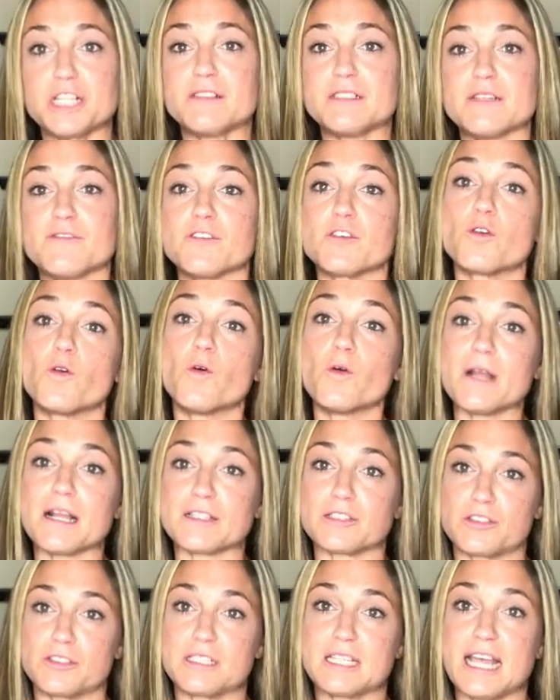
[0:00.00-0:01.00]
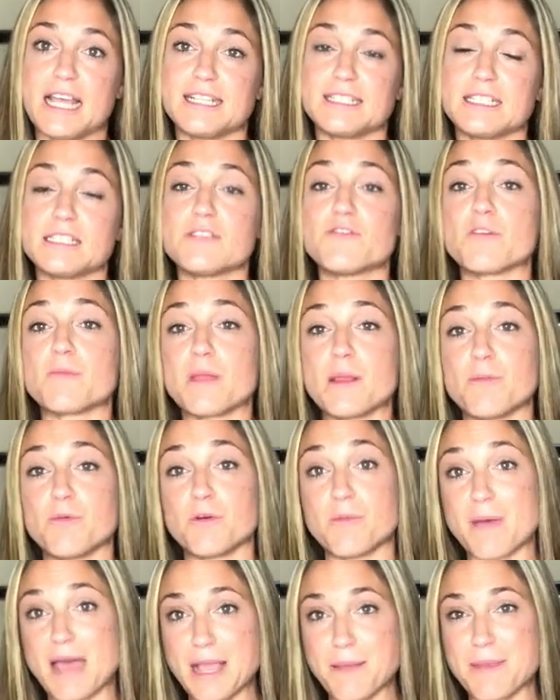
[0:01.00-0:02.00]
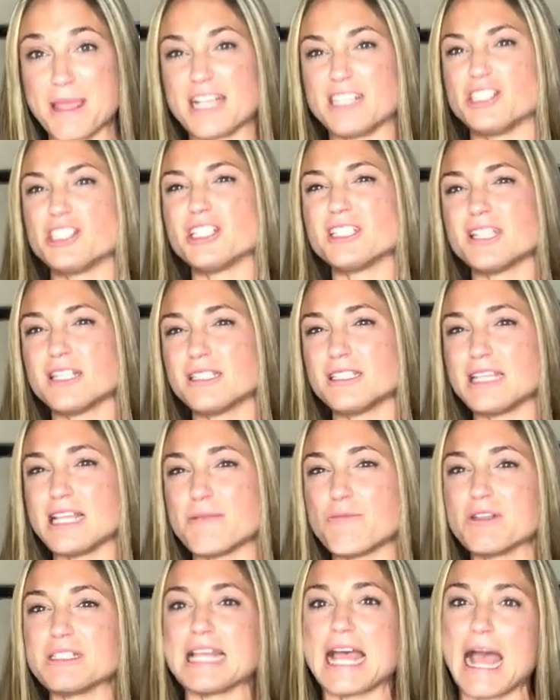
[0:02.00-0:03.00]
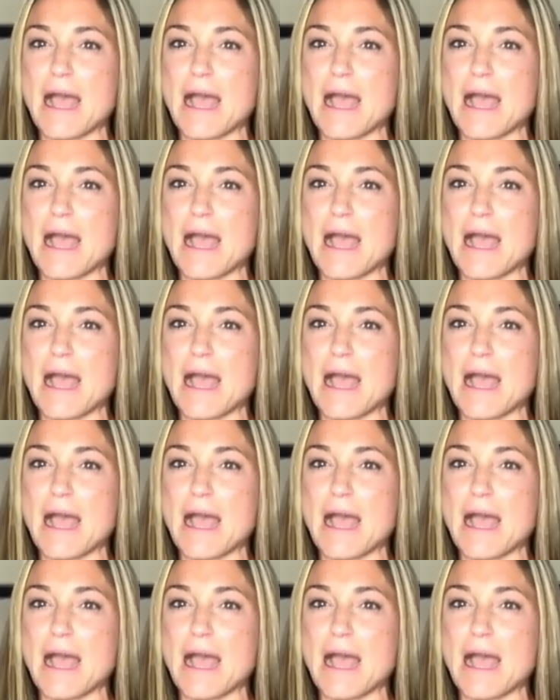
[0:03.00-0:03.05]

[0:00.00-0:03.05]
of different core exercises for people with back pain just to see what's